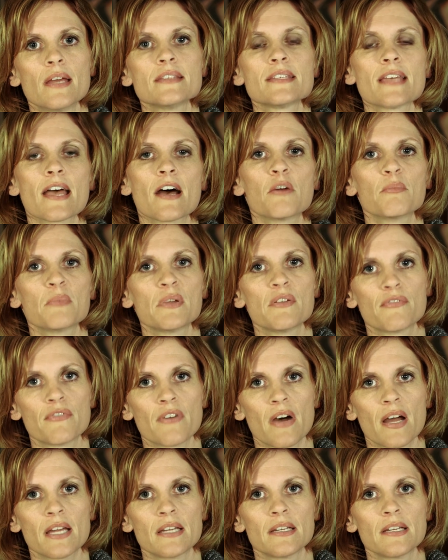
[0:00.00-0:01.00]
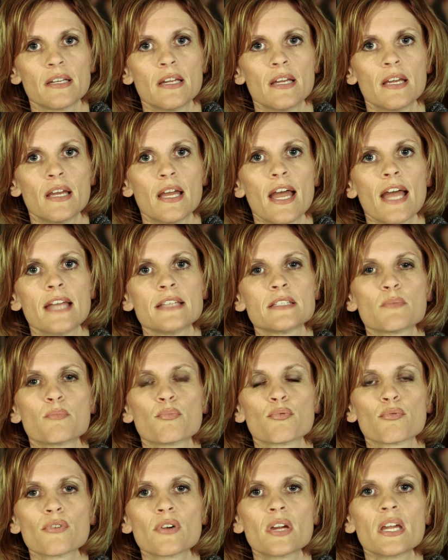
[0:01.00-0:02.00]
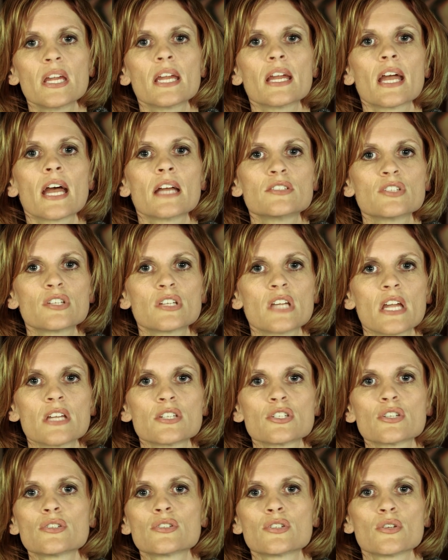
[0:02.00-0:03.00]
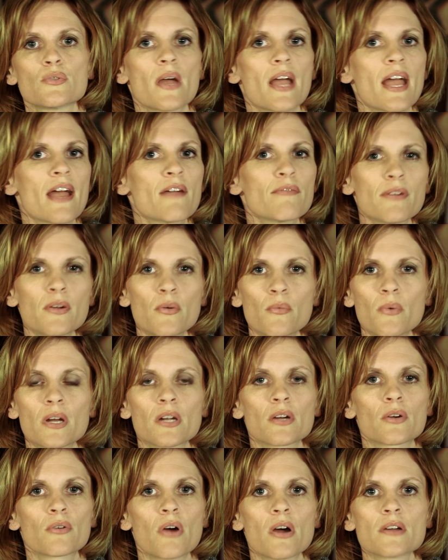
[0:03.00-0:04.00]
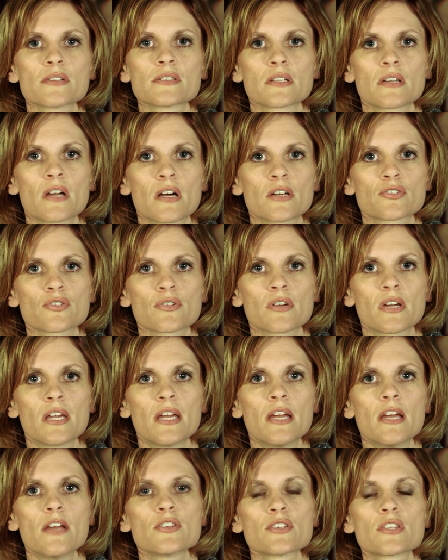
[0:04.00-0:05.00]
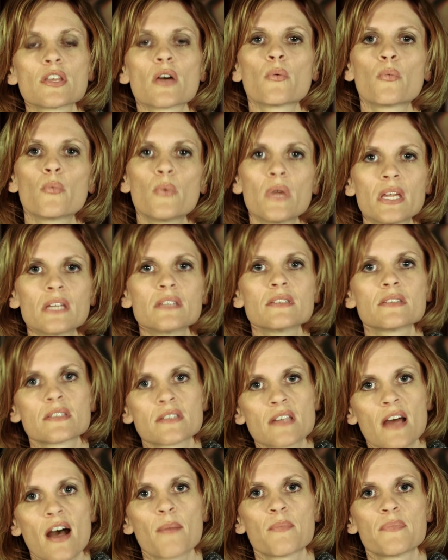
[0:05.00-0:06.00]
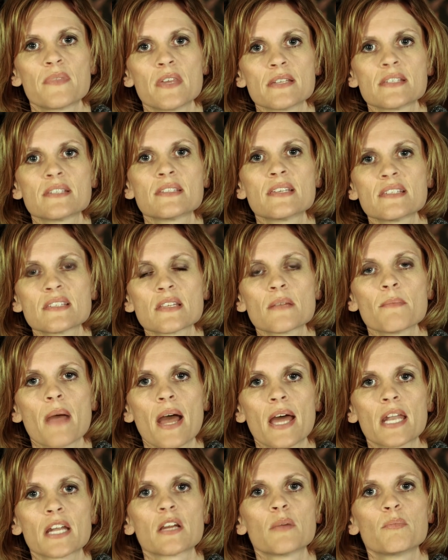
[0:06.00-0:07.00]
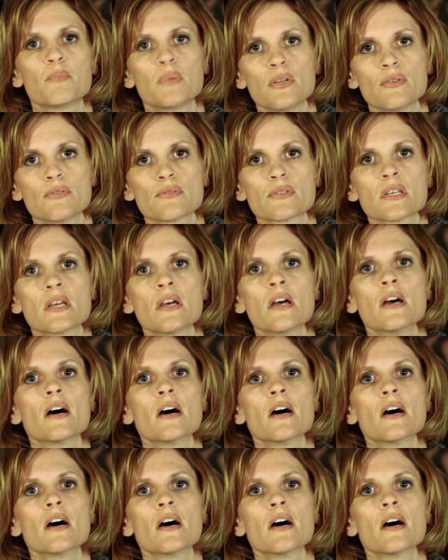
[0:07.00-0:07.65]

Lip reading: to help me fight, and to bring education to everyone across the country so that we can stop this systematic abuse